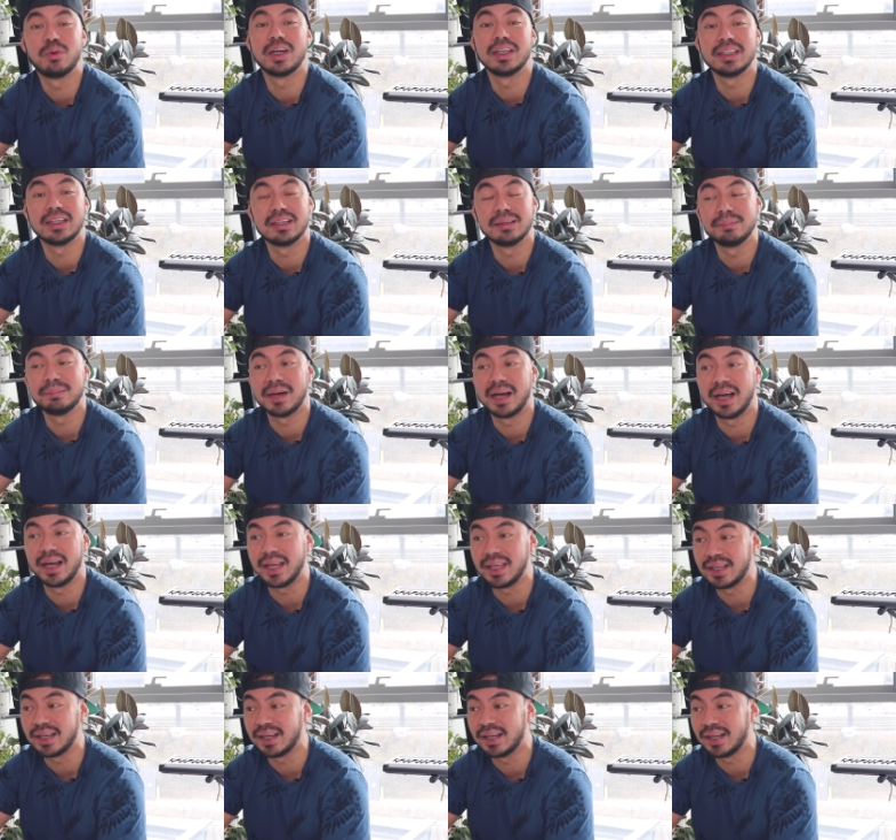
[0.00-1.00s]
one of my
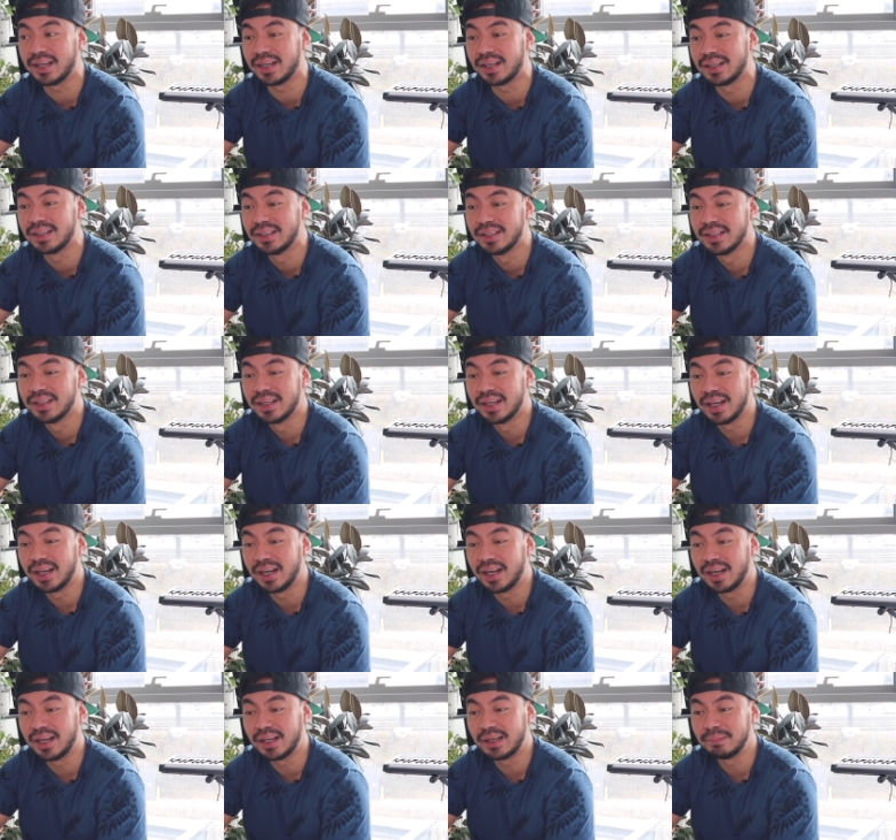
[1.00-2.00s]
uh,
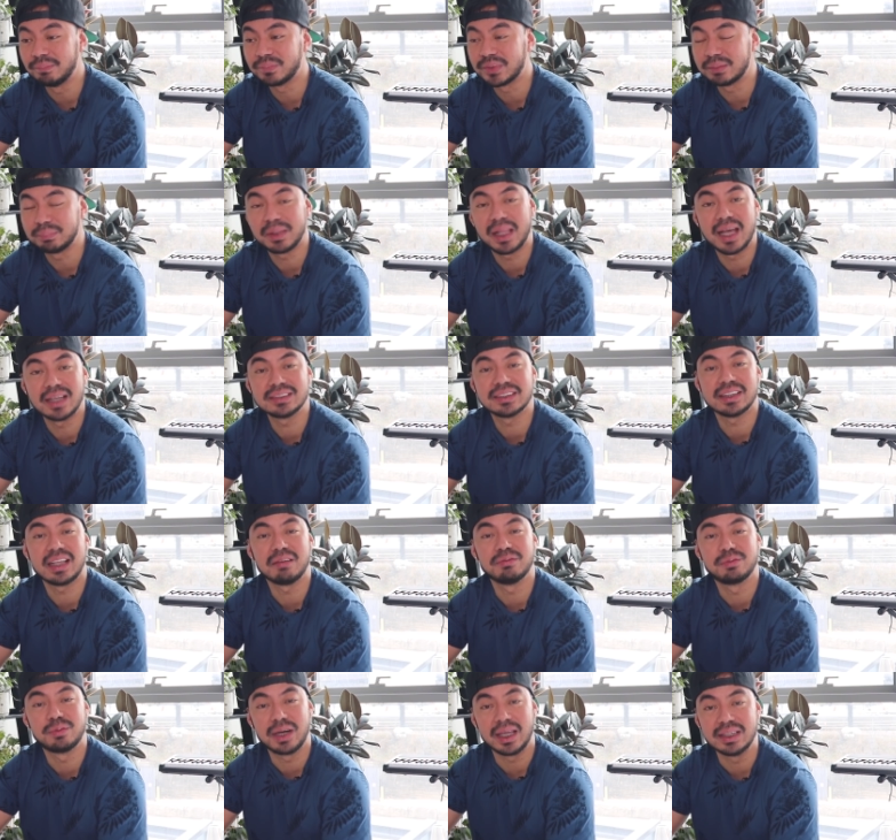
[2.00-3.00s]
um, plants that
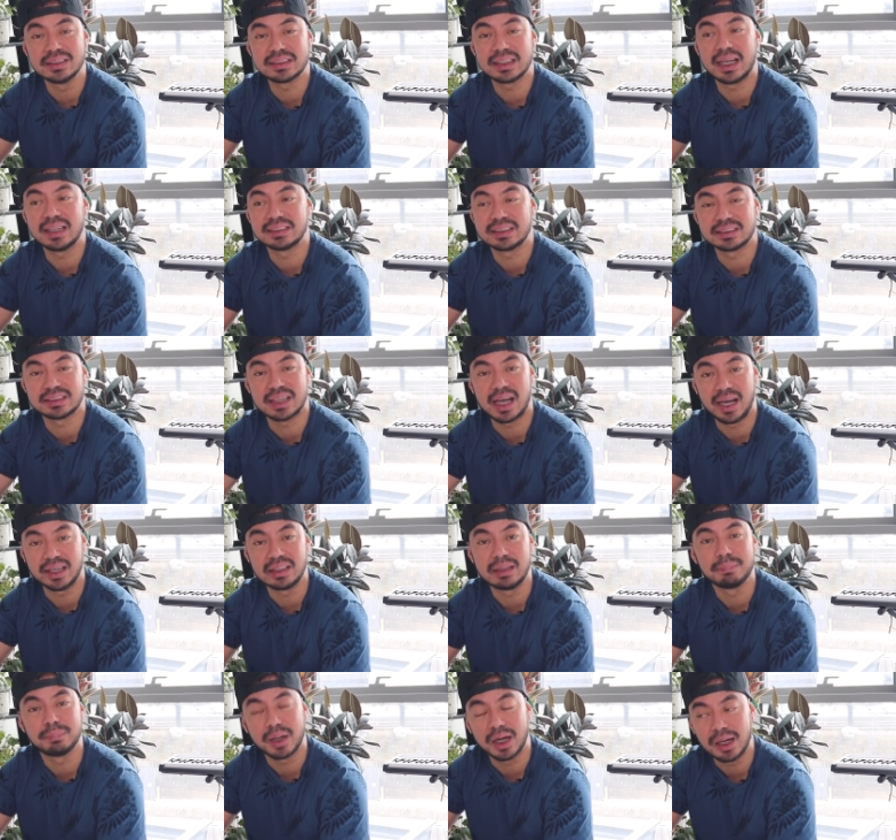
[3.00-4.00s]
I've raised as a
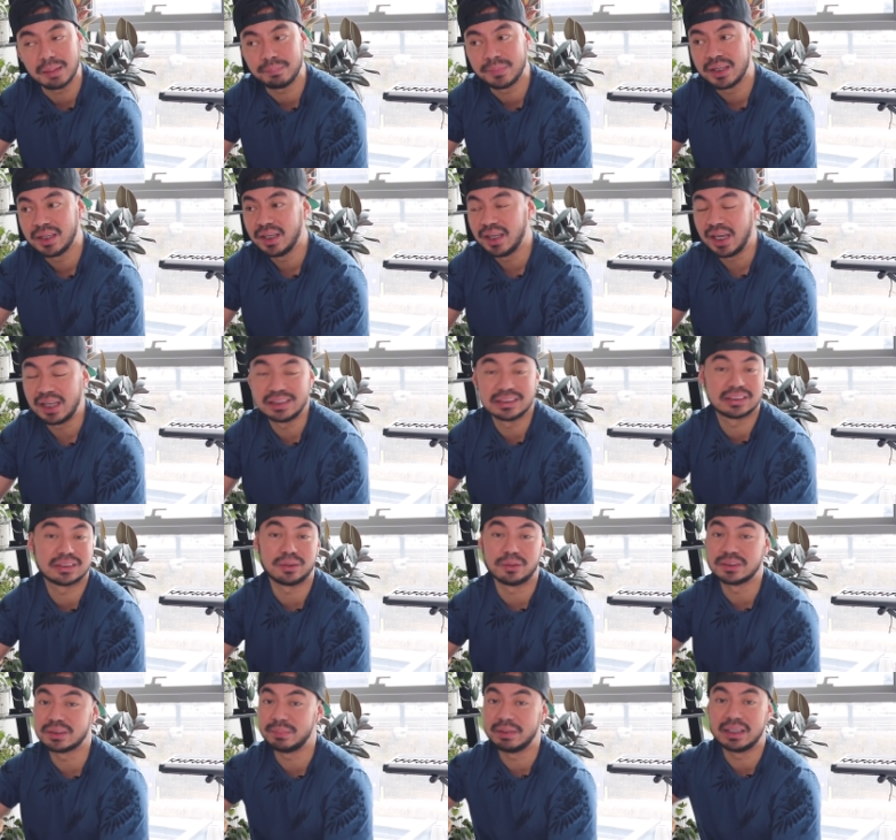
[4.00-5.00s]
tiny pup and has
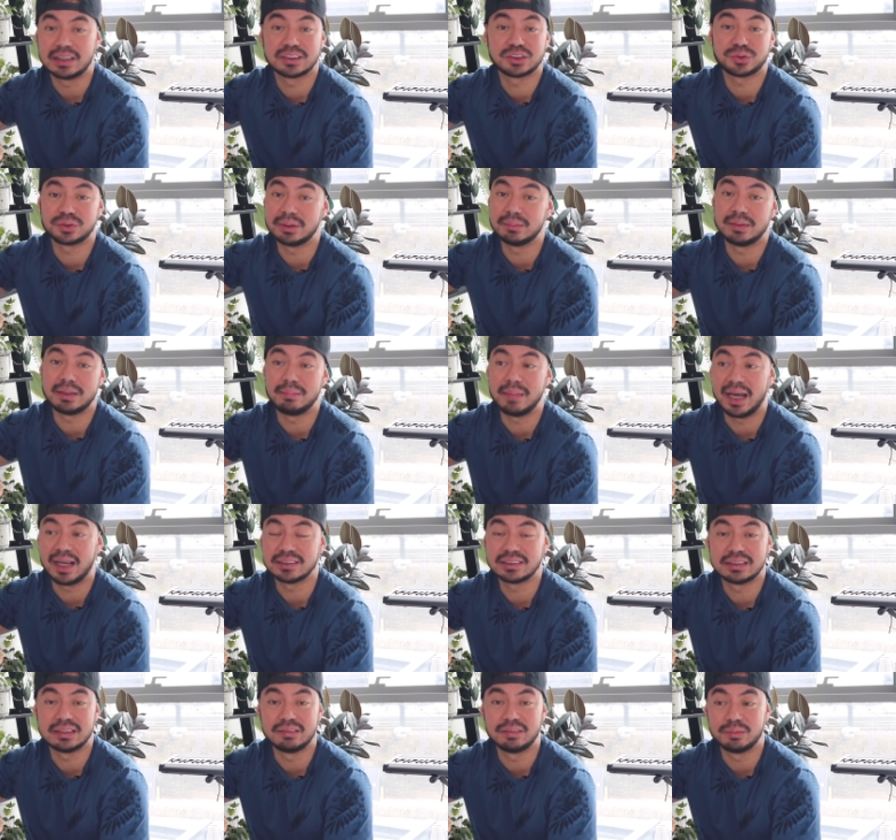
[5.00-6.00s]
grown to be extremely
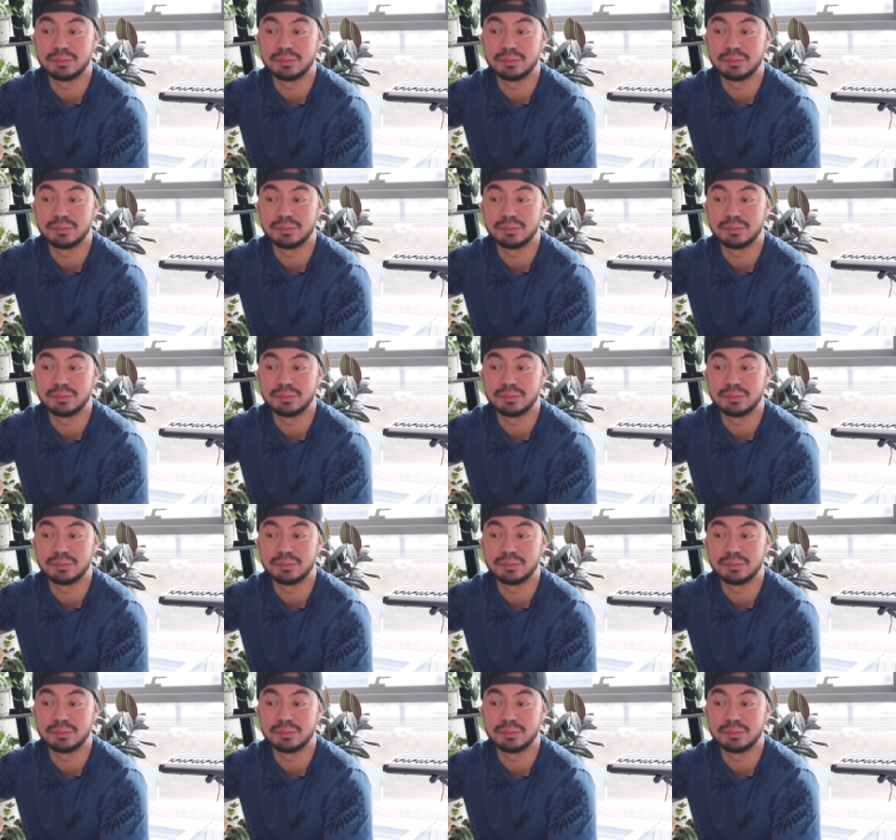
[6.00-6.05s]
massive